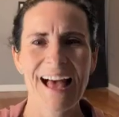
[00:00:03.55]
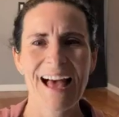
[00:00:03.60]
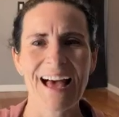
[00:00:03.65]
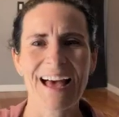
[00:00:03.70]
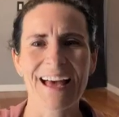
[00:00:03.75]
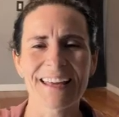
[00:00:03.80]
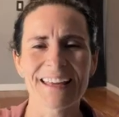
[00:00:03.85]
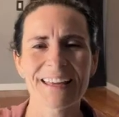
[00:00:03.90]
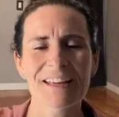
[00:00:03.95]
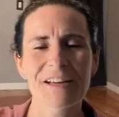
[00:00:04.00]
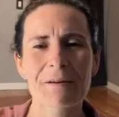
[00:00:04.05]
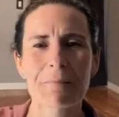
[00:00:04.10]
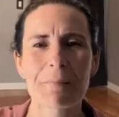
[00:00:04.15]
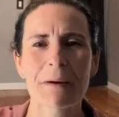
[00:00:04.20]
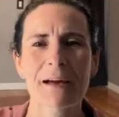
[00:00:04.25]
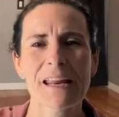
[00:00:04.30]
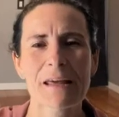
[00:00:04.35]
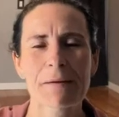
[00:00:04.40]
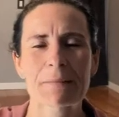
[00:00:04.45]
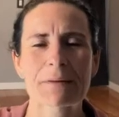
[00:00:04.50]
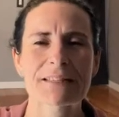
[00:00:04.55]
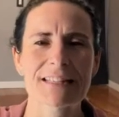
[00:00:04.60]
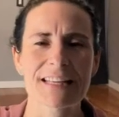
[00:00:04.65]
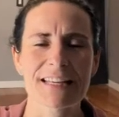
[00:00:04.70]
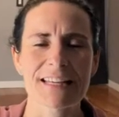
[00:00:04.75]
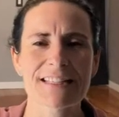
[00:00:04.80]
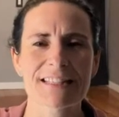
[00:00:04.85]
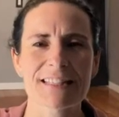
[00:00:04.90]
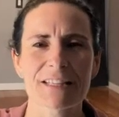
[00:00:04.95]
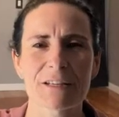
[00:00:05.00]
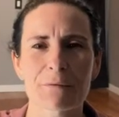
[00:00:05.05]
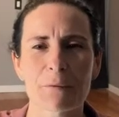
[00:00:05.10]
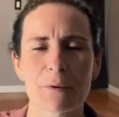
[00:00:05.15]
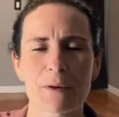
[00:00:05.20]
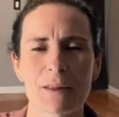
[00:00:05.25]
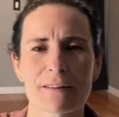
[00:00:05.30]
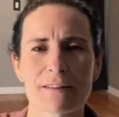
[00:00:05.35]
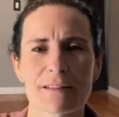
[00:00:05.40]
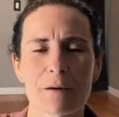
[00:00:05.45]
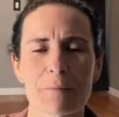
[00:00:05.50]
Hi, my name is Stacy
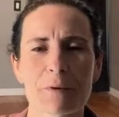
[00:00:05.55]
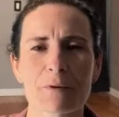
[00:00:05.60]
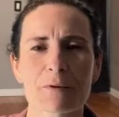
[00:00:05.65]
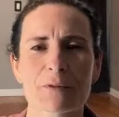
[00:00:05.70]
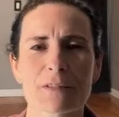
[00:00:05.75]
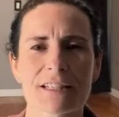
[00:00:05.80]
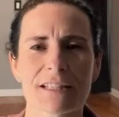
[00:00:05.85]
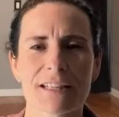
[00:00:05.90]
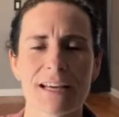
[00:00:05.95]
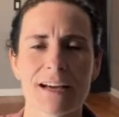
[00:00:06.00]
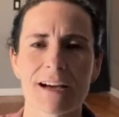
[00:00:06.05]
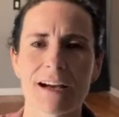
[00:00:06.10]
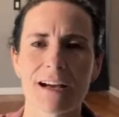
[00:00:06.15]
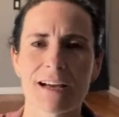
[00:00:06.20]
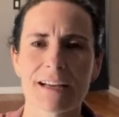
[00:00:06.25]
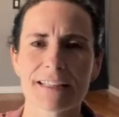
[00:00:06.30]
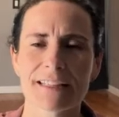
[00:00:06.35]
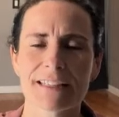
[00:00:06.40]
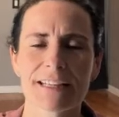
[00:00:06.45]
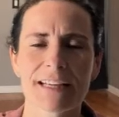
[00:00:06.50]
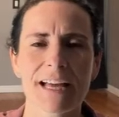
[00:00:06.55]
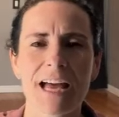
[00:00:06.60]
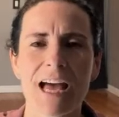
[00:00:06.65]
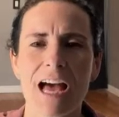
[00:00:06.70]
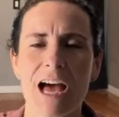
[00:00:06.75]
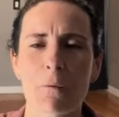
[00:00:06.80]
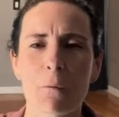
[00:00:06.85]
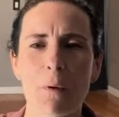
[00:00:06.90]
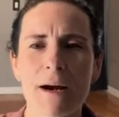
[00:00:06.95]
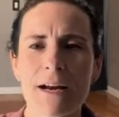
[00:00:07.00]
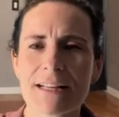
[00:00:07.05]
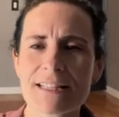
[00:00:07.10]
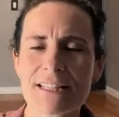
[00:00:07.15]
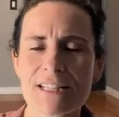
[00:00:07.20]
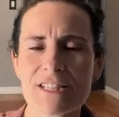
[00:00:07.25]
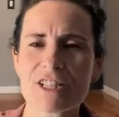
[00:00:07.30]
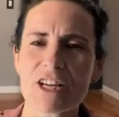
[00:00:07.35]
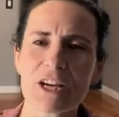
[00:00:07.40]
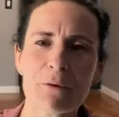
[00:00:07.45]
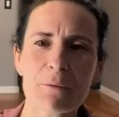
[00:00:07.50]
with W T I. I wanted to
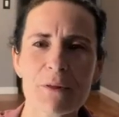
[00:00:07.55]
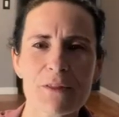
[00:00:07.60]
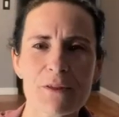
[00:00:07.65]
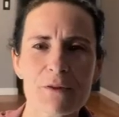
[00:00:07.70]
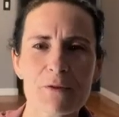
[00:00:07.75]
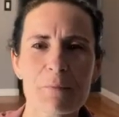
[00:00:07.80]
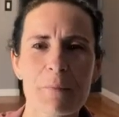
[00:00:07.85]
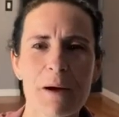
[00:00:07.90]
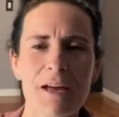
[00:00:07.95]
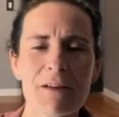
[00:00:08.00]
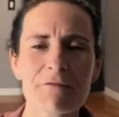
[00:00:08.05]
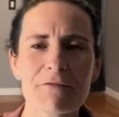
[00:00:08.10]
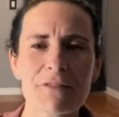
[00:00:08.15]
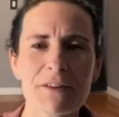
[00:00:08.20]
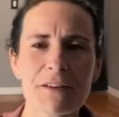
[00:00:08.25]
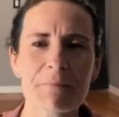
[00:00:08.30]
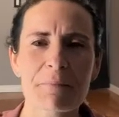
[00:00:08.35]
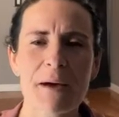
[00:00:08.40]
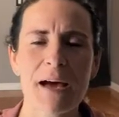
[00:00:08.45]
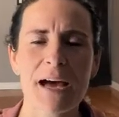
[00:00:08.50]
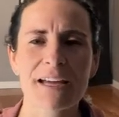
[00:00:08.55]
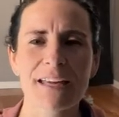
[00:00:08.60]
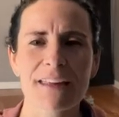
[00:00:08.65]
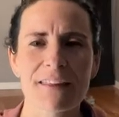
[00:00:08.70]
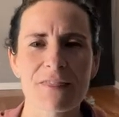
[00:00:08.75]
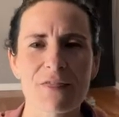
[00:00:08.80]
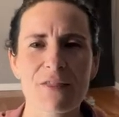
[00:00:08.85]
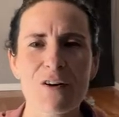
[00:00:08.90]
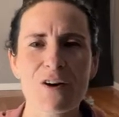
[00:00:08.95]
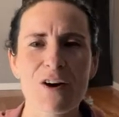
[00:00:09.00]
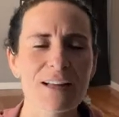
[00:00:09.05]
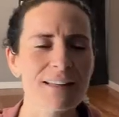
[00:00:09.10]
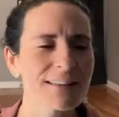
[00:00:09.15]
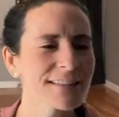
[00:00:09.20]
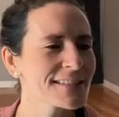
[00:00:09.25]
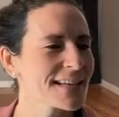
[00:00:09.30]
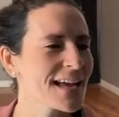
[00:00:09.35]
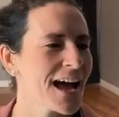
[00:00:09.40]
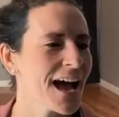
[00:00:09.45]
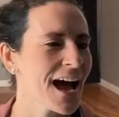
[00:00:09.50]
share with you my feedback and
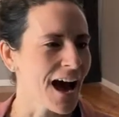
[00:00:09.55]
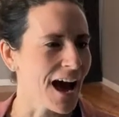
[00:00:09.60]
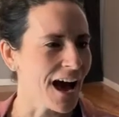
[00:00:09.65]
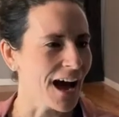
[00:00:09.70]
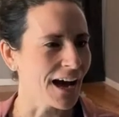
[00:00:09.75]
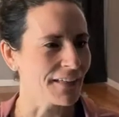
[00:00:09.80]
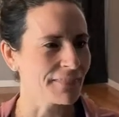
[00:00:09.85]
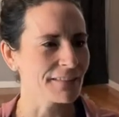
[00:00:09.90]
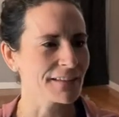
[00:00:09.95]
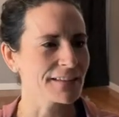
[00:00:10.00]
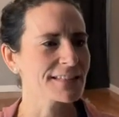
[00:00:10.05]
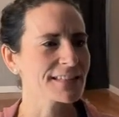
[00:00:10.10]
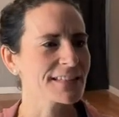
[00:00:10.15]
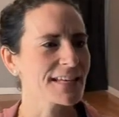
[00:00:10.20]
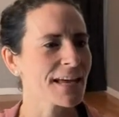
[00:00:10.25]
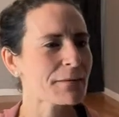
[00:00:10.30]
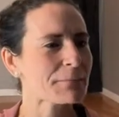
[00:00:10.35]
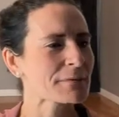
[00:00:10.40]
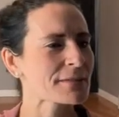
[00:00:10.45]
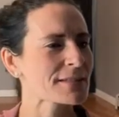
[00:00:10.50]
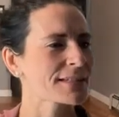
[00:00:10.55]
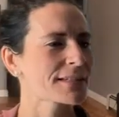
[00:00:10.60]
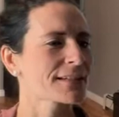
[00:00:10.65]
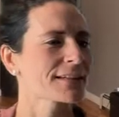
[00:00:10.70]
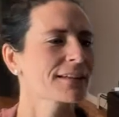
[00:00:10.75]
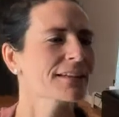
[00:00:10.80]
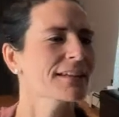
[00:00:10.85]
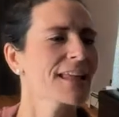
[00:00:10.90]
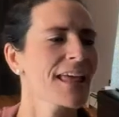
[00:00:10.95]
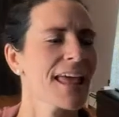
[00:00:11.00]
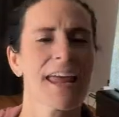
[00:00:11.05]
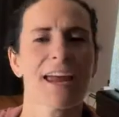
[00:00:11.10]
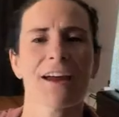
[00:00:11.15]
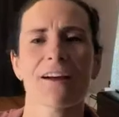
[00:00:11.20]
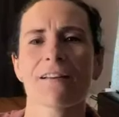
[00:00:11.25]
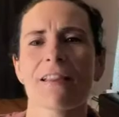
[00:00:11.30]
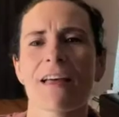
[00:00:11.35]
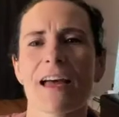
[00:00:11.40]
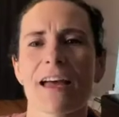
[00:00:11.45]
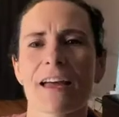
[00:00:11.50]
thoughts on the Samson
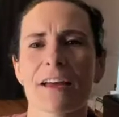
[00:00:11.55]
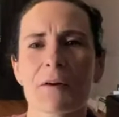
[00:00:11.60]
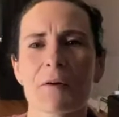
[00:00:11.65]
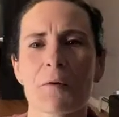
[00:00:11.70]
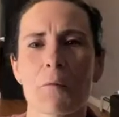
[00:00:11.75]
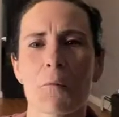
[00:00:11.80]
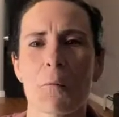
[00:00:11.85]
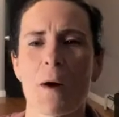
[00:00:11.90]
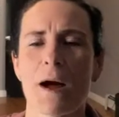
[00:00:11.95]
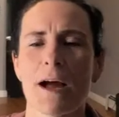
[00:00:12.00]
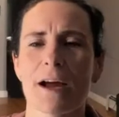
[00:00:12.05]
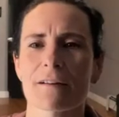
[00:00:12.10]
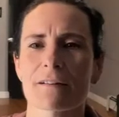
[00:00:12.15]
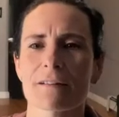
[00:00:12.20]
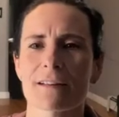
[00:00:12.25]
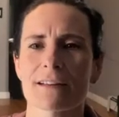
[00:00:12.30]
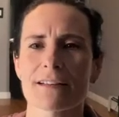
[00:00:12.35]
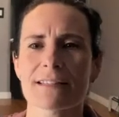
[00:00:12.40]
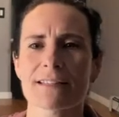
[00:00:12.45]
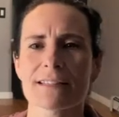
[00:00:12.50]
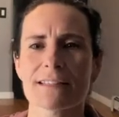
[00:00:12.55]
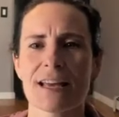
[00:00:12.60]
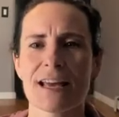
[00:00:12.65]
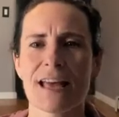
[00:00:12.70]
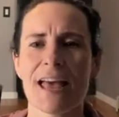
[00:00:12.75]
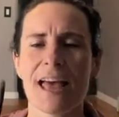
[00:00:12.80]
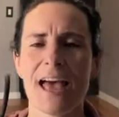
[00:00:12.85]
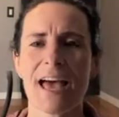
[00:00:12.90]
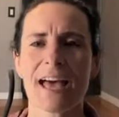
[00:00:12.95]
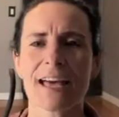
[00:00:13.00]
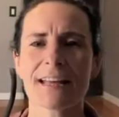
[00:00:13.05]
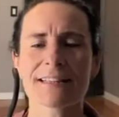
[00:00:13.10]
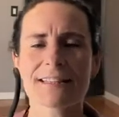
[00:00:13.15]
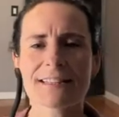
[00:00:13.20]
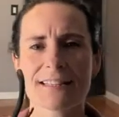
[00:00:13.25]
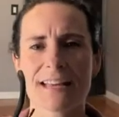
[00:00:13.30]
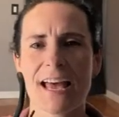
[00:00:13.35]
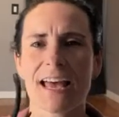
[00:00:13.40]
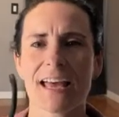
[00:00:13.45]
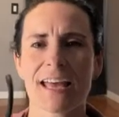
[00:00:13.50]
Airline Wireless
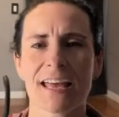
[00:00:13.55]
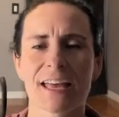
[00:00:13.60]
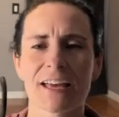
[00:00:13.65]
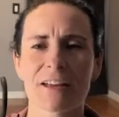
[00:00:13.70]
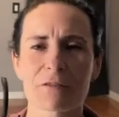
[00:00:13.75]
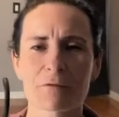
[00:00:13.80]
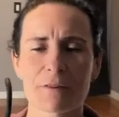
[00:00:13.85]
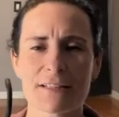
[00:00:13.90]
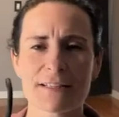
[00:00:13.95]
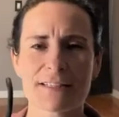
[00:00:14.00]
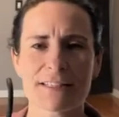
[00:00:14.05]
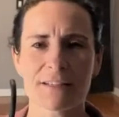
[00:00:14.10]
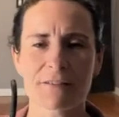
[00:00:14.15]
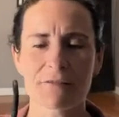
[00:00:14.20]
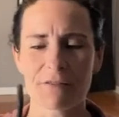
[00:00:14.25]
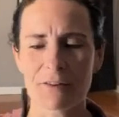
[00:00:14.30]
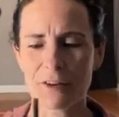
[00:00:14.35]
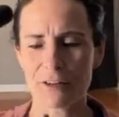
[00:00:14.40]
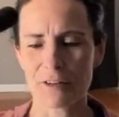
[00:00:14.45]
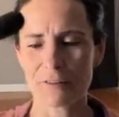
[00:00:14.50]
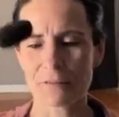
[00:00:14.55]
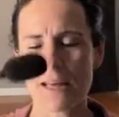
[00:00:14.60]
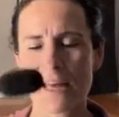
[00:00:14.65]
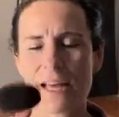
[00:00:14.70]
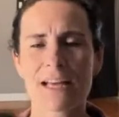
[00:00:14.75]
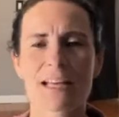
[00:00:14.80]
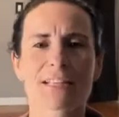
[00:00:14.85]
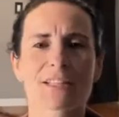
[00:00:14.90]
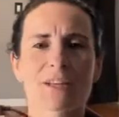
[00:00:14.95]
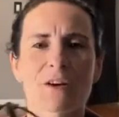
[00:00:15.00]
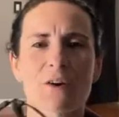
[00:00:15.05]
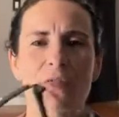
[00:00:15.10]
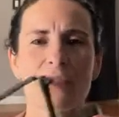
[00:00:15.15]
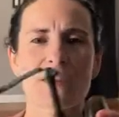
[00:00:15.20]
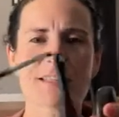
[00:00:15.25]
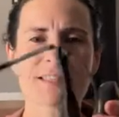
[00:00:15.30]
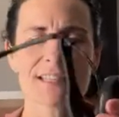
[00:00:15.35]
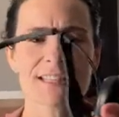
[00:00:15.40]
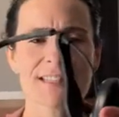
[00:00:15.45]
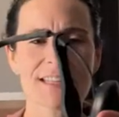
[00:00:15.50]
Headset and Receiver. So
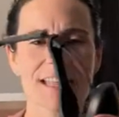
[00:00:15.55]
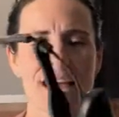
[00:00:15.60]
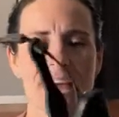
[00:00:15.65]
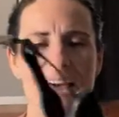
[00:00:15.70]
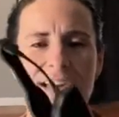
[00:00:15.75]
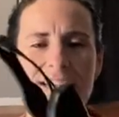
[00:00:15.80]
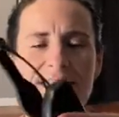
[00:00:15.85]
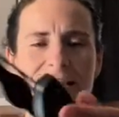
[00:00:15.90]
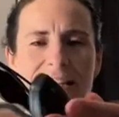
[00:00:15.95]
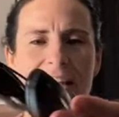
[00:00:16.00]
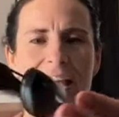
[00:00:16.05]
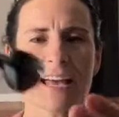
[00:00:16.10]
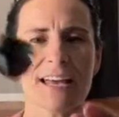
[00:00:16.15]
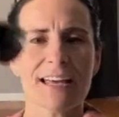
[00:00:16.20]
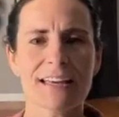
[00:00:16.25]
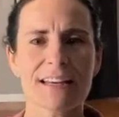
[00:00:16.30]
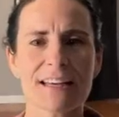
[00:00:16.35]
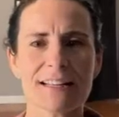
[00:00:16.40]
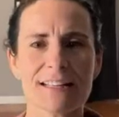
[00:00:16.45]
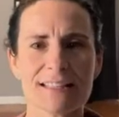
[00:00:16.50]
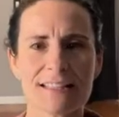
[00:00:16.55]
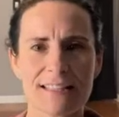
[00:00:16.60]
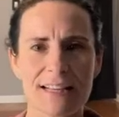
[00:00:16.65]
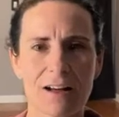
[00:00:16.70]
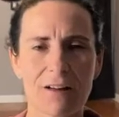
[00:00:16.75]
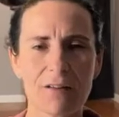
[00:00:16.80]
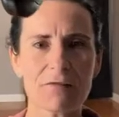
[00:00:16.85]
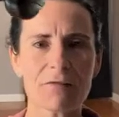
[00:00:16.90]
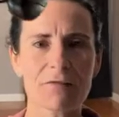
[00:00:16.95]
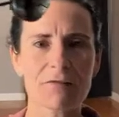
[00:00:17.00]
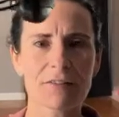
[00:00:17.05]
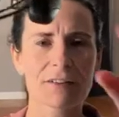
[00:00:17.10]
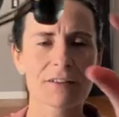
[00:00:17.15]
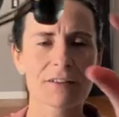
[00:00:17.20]
this is the headset in itself.